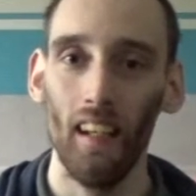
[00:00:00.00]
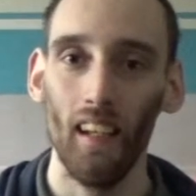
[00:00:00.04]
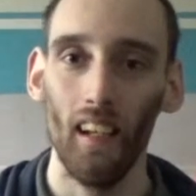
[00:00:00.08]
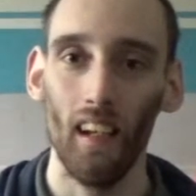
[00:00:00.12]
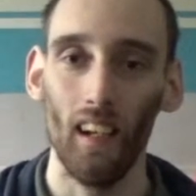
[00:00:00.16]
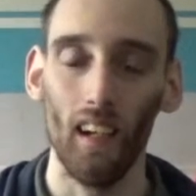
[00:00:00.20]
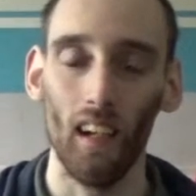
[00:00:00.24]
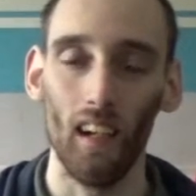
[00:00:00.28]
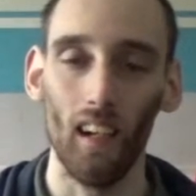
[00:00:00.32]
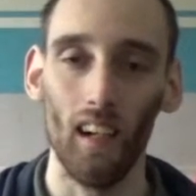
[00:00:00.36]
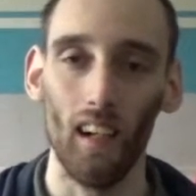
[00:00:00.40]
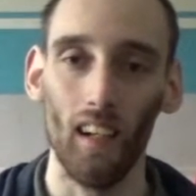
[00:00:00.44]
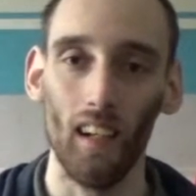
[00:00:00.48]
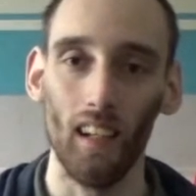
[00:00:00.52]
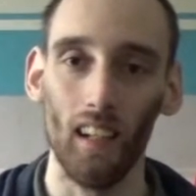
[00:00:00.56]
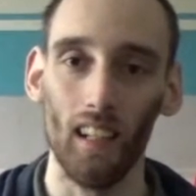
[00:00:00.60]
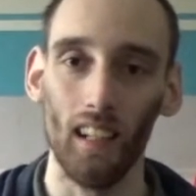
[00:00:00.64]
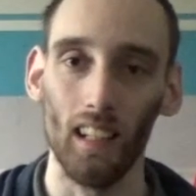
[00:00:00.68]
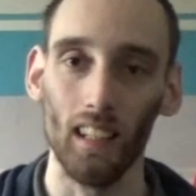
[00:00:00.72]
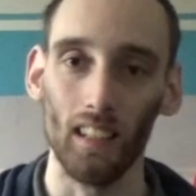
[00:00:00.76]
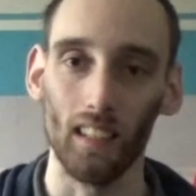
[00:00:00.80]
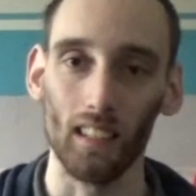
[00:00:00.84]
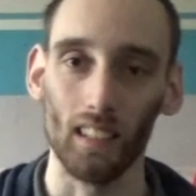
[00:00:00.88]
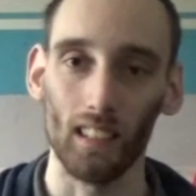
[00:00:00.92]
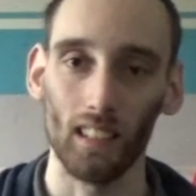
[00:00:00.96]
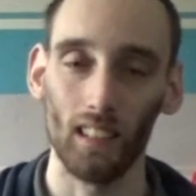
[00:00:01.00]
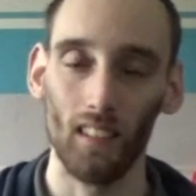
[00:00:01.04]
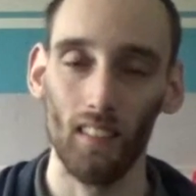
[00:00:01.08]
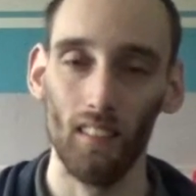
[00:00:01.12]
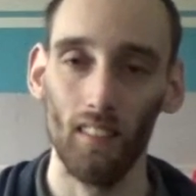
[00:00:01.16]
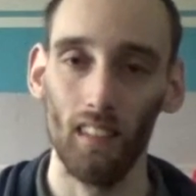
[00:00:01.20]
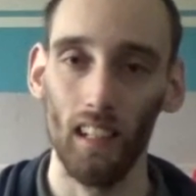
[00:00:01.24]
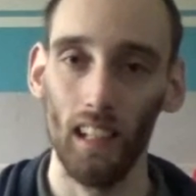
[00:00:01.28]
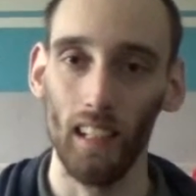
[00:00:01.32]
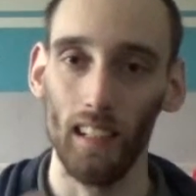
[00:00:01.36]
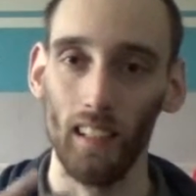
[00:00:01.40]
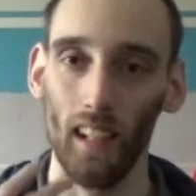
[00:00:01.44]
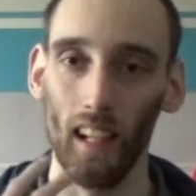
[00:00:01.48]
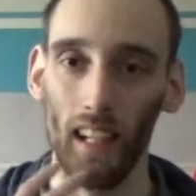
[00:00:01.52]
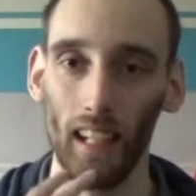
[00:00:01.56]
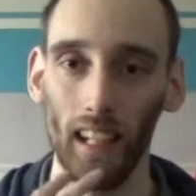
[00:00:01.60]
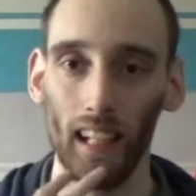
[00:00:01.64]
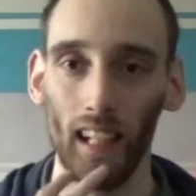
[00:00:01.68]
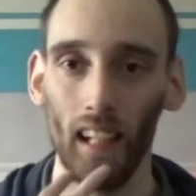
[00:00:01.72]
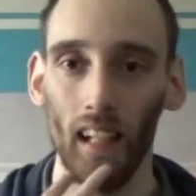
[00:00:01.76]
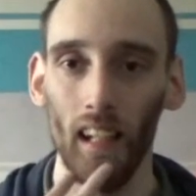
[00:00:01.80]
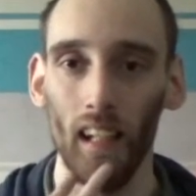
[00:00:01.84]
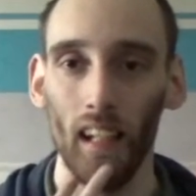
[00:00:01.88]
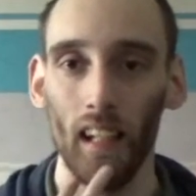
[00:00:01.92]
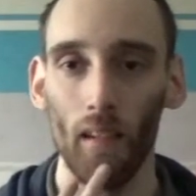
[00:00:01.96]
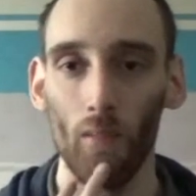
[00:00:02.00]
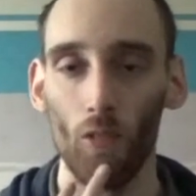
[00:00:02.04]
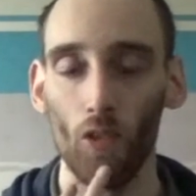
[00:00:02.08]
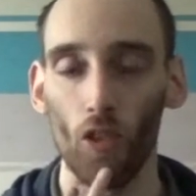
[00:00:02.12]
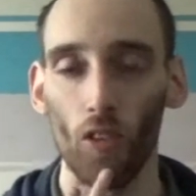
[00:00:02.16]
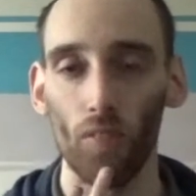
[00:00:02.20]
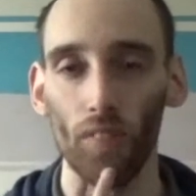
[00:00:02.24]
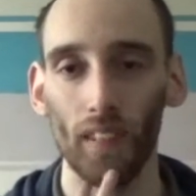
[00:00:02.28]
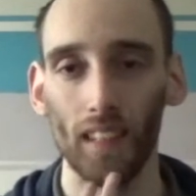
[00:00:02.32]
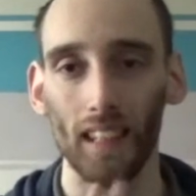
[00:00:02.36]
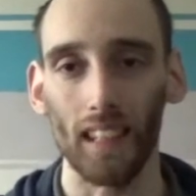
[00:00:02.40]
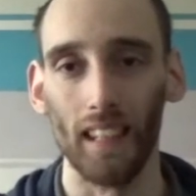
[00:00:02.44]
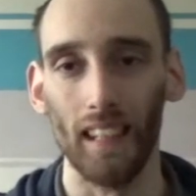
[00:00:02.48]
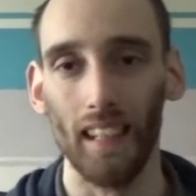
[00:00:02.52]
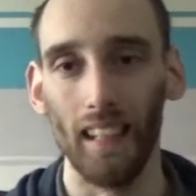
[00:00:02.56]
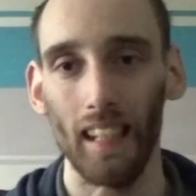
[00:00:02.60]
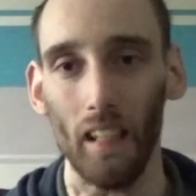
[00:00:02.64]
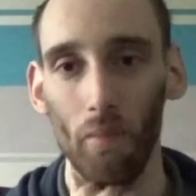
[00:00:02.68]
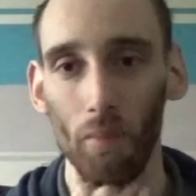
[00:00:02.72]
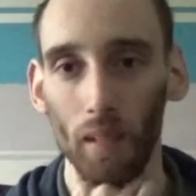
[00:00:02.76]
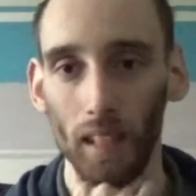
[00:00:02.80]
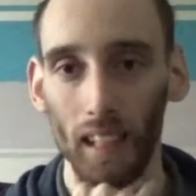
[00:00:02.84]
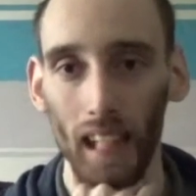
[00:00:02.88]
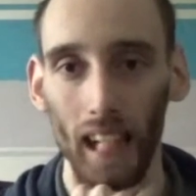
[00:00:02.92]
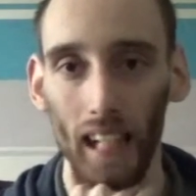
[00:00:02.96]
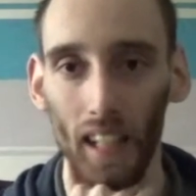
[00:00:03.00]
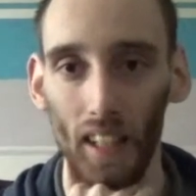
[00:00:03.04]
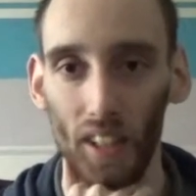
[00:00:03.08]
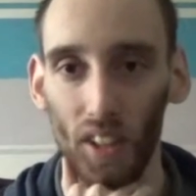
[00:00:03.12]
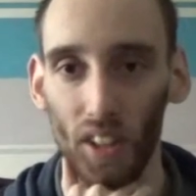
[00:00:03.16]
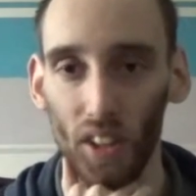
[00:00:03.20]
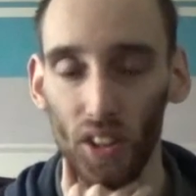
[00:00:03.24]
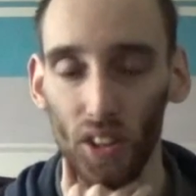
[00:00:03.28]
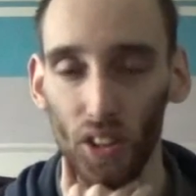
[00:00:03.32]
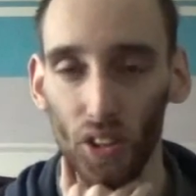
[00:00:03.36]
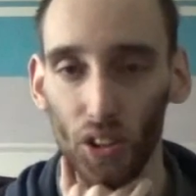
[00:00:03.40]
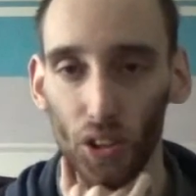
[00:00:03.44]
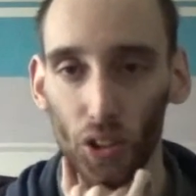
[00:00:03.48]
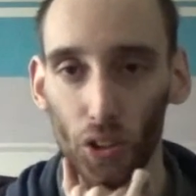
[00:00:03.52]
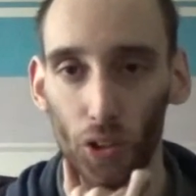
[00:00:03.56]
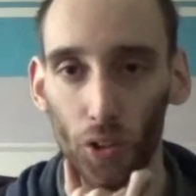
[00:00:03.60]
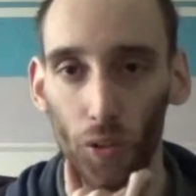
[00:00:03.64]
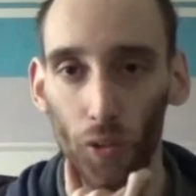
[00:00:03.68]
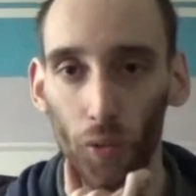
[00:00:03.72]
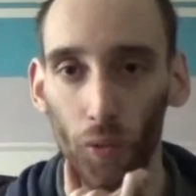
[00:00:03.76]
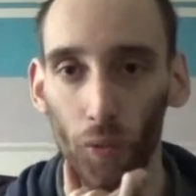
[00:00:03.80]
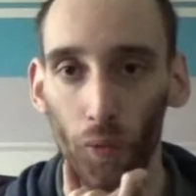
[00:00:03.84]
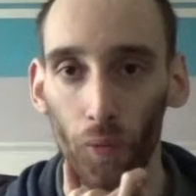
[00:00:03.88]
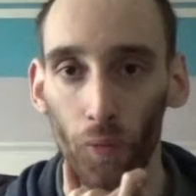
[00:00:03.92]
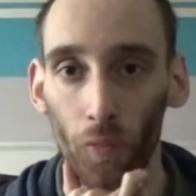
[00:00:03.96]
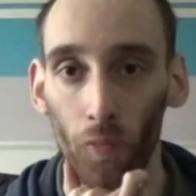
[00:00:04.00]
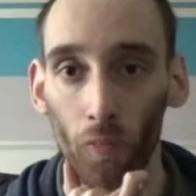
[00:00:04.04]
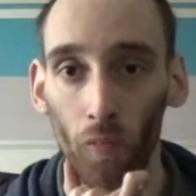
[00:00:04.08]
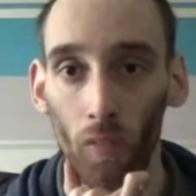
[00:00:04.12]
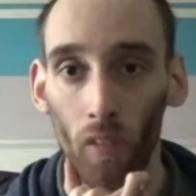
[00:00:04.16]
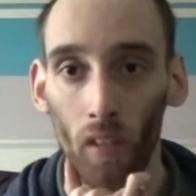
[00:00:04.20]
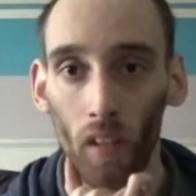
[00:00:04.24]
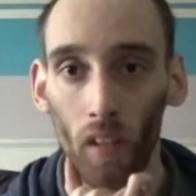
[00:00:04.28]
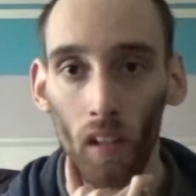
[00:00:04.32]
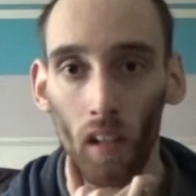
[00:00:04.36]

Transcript: and like there was obviously limitations to